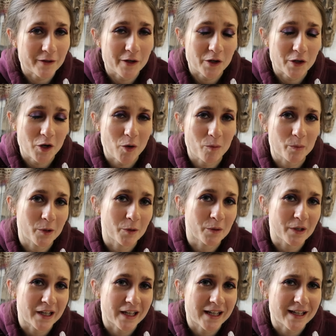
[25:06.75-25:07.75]
a
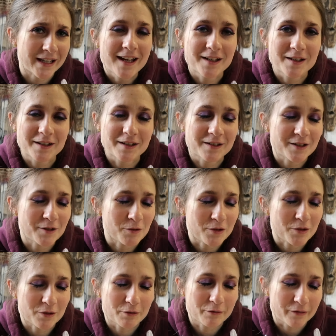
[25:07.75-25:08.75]
computer geek and used
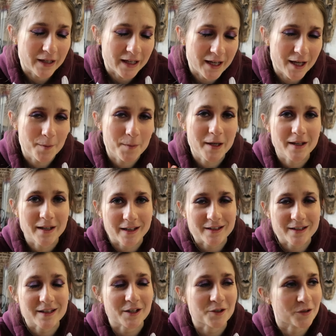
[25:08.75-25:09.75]
to love gaming,
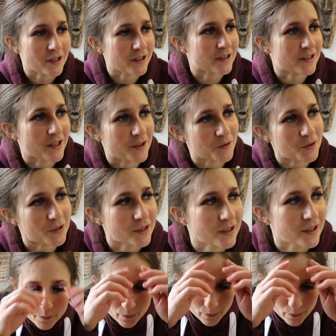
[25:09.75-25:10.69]
etc, etc.